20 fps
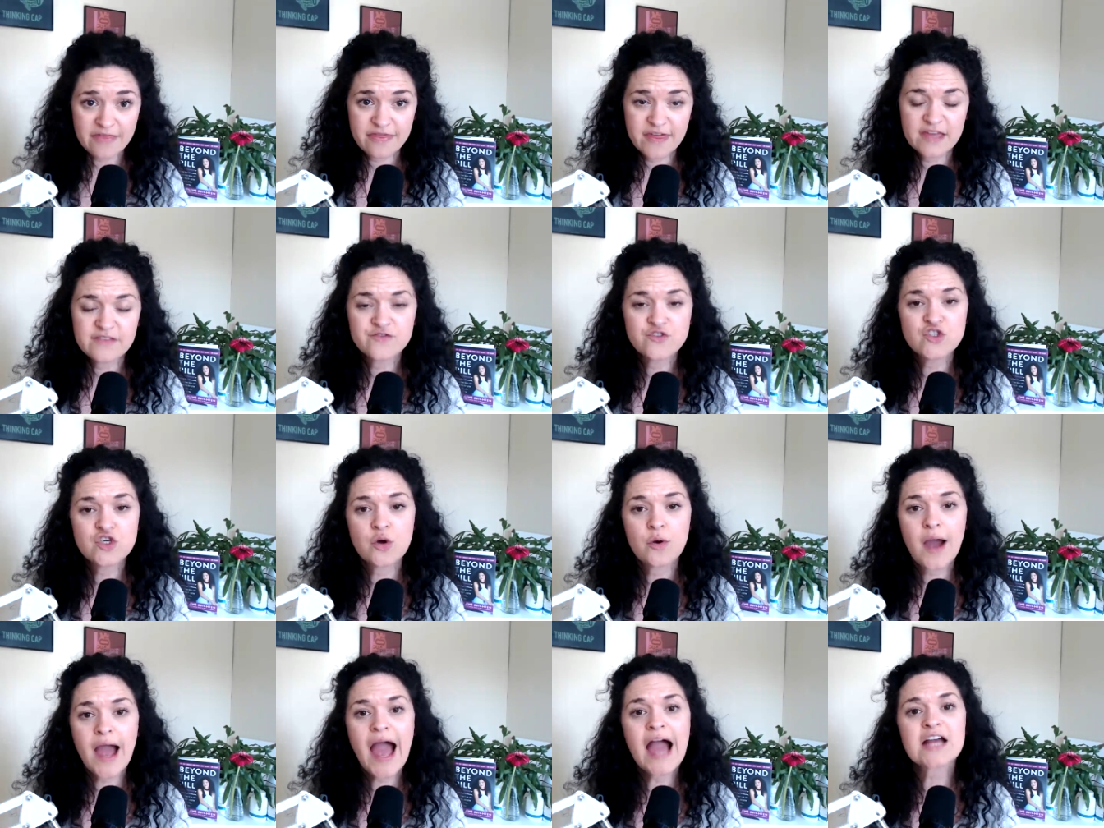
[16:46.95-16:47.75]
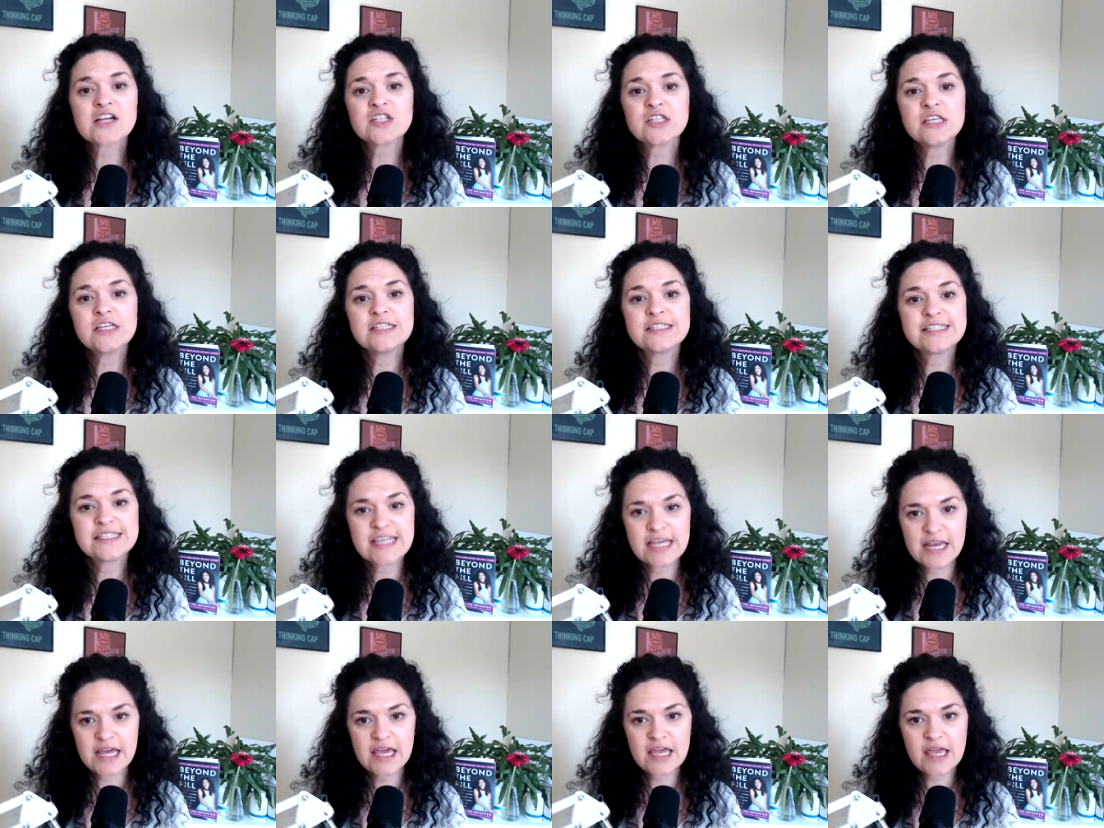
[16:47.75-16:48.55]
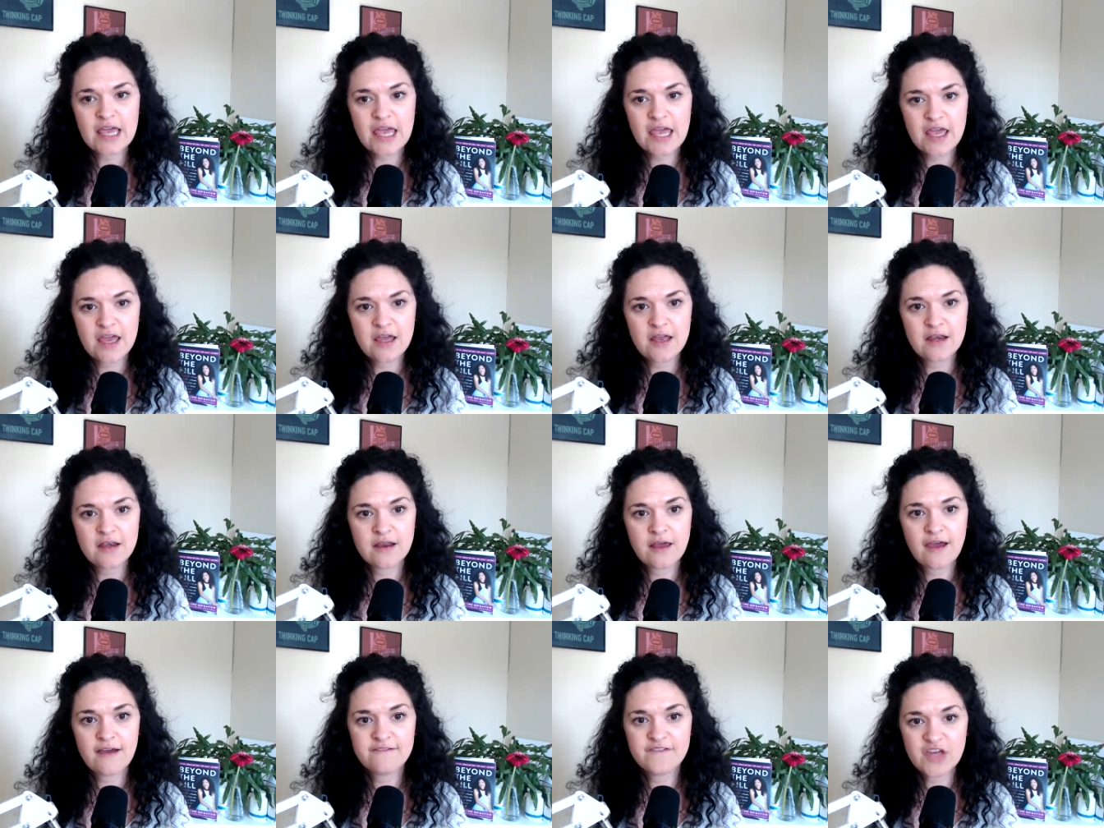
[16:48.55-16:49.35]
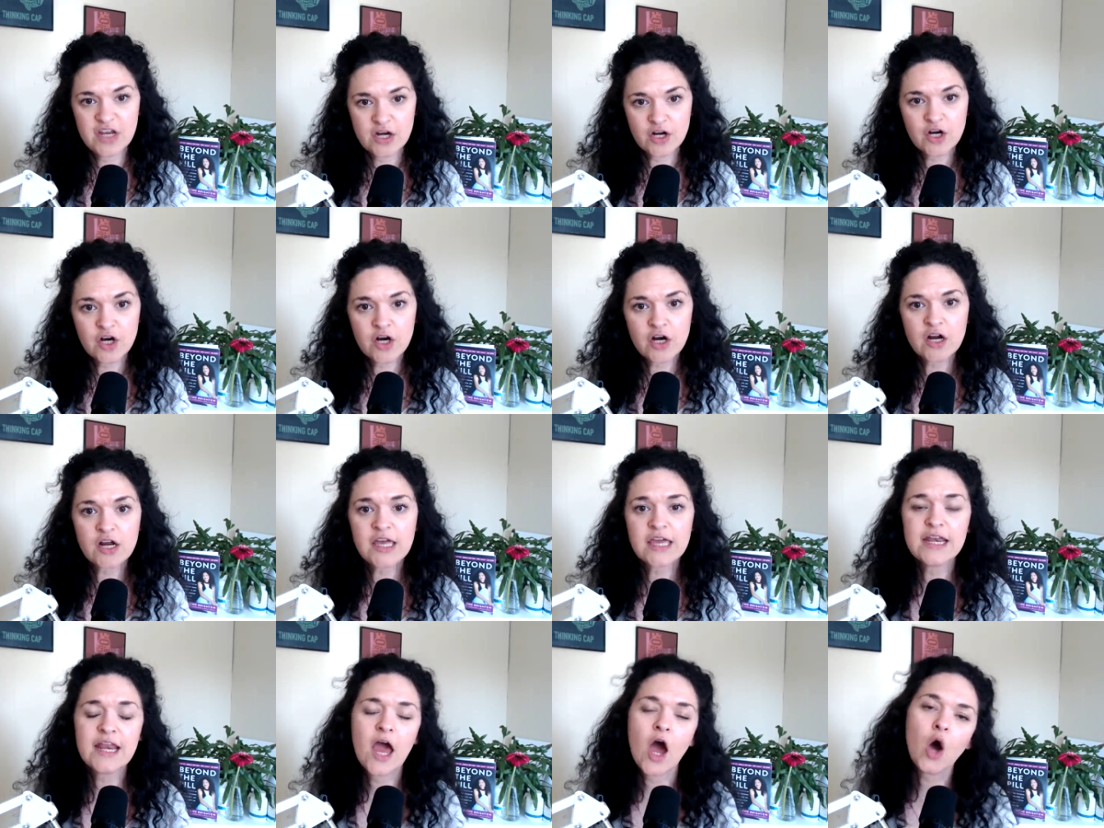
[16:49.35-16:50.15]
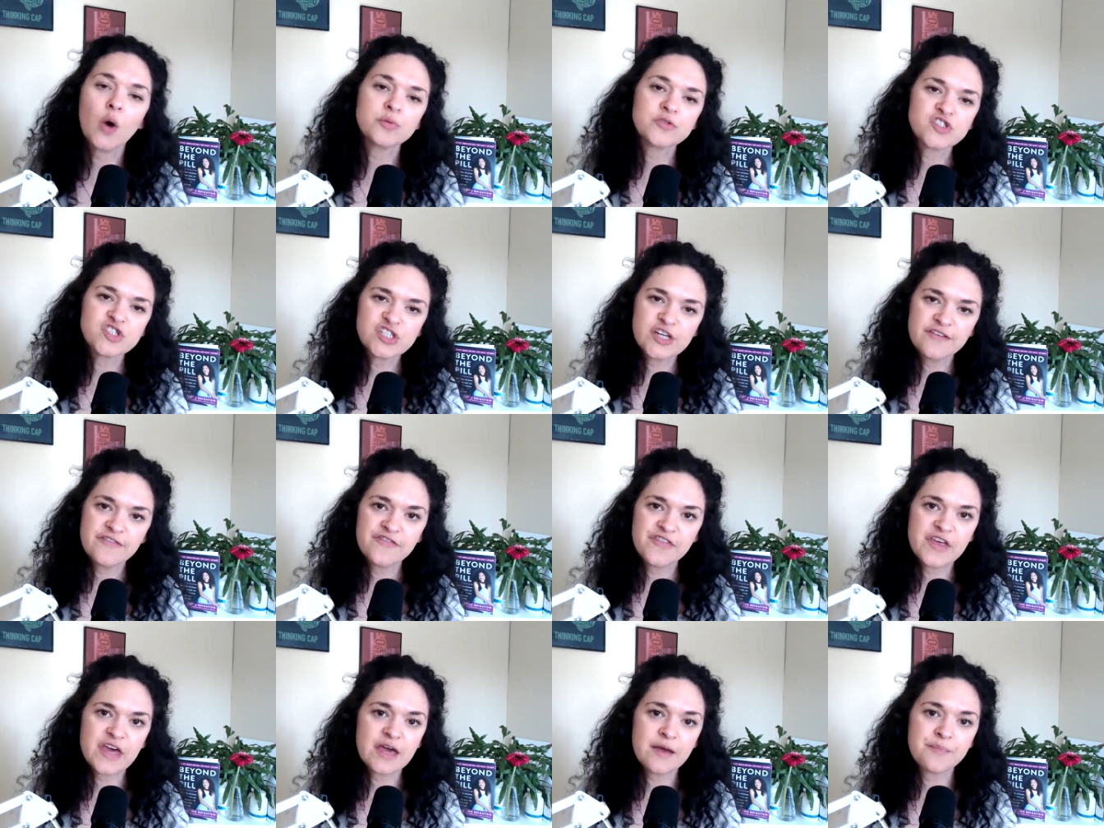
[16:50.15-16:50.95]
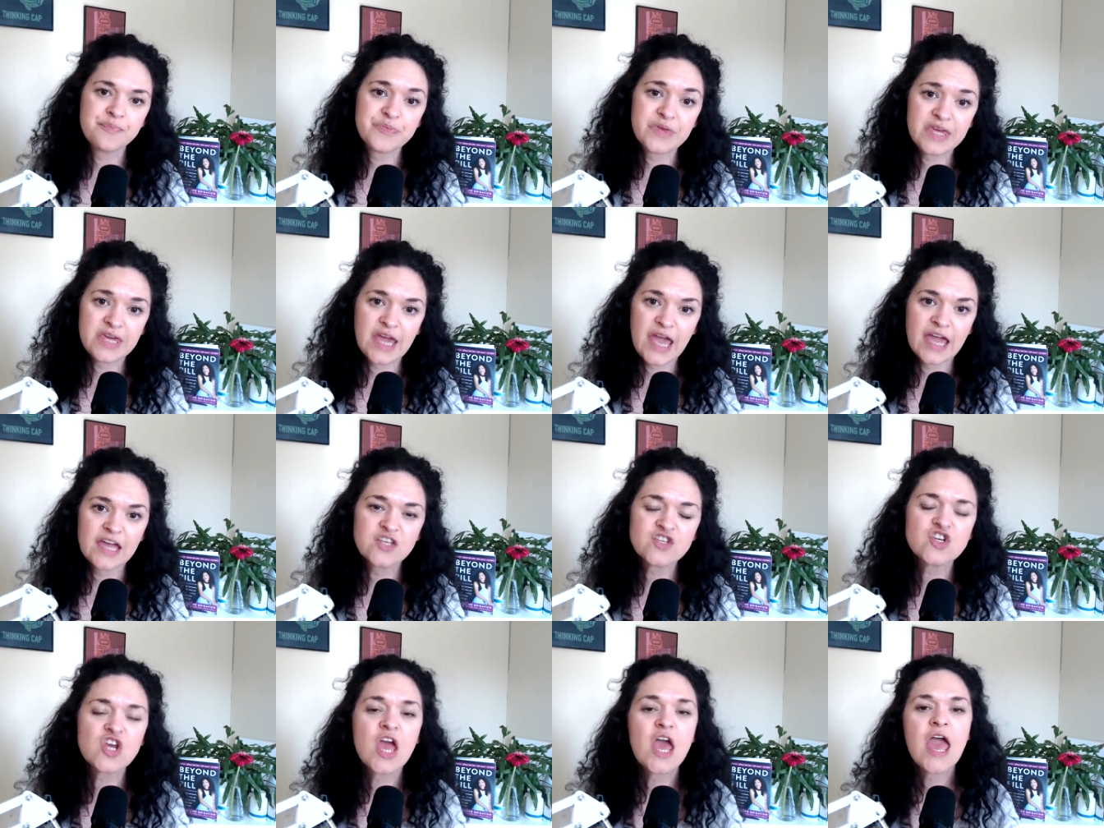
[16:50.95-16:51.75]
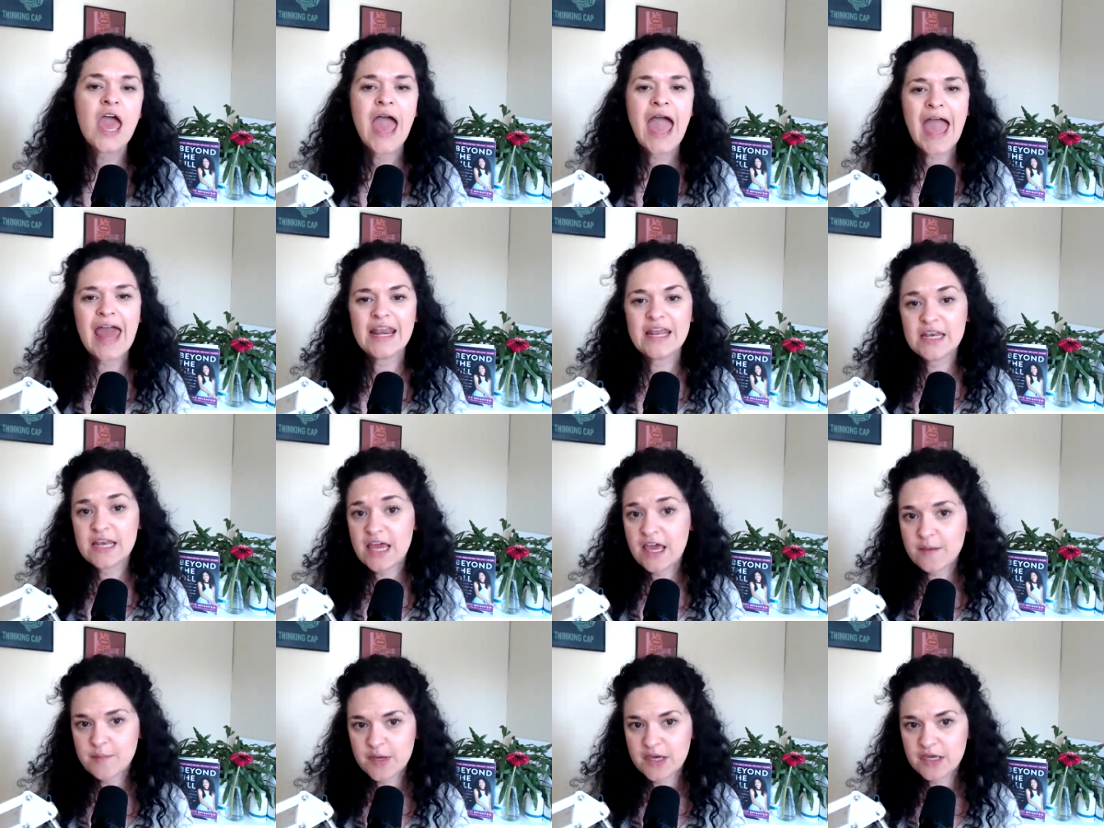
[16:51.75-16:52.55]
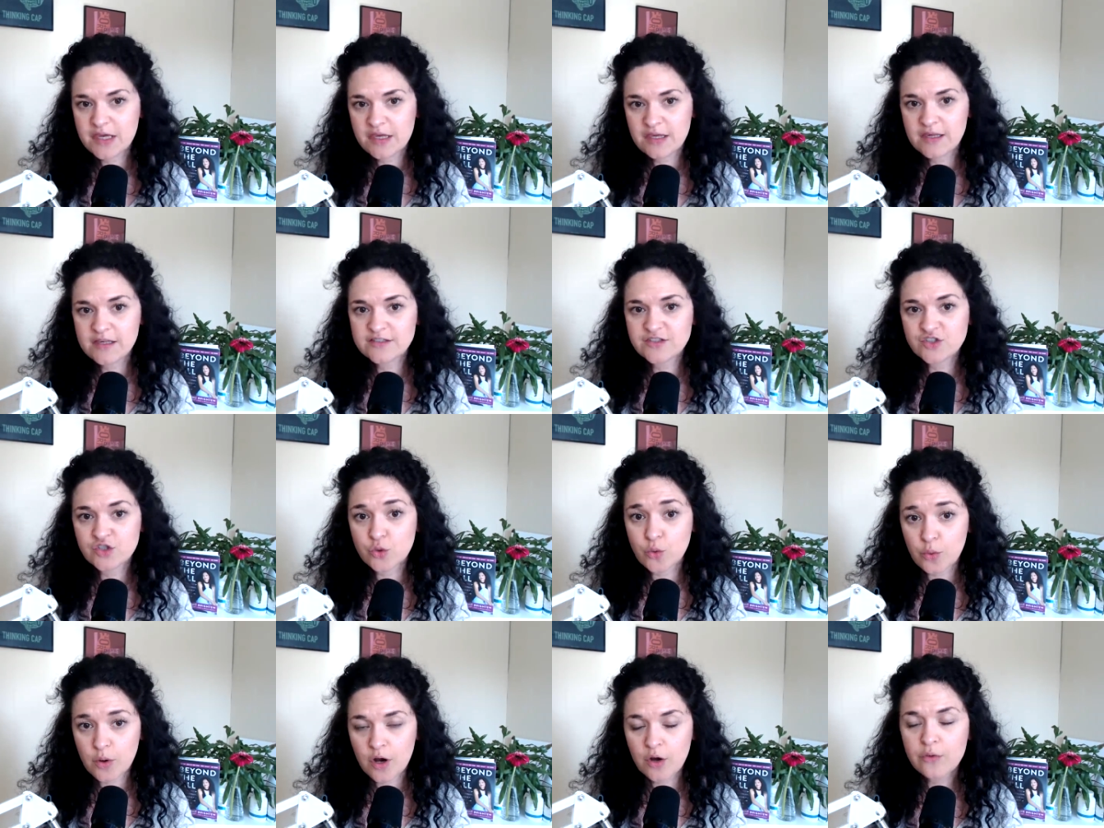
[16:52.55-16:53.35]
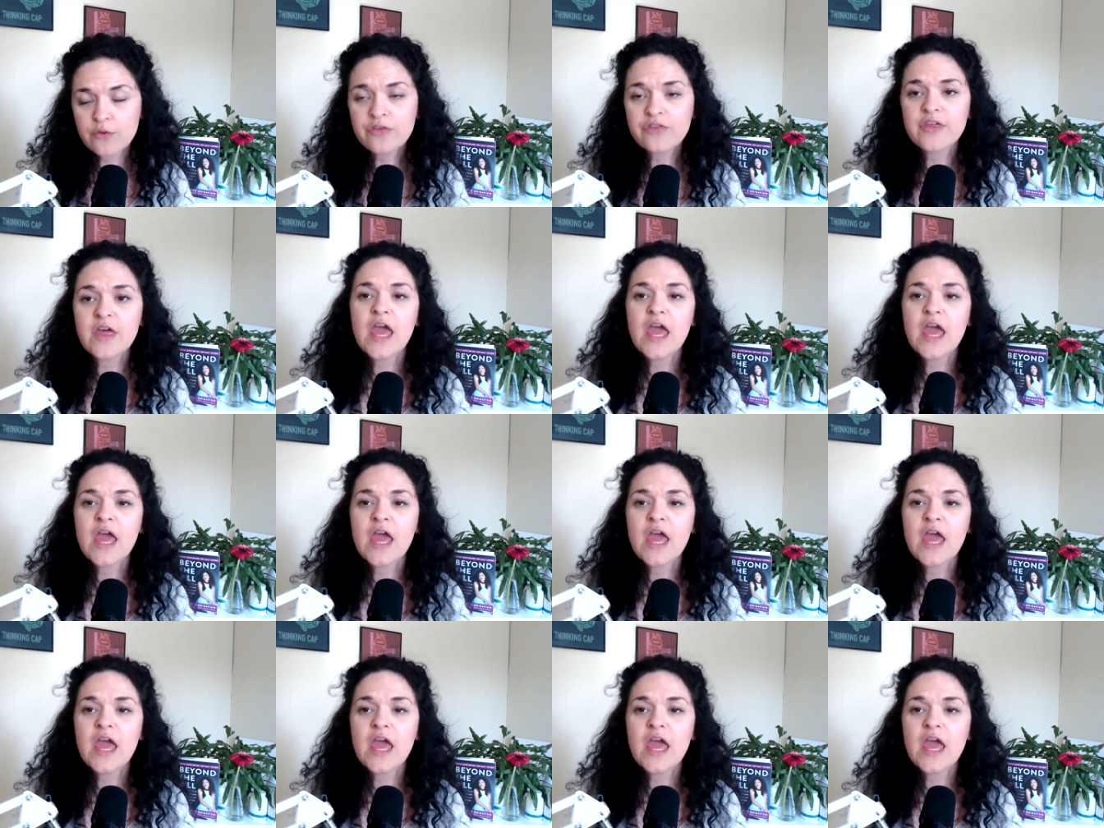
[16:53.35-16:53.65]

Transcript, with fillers: And so actually sitting in vinegar can help shift the pH and inhibit yeast growth.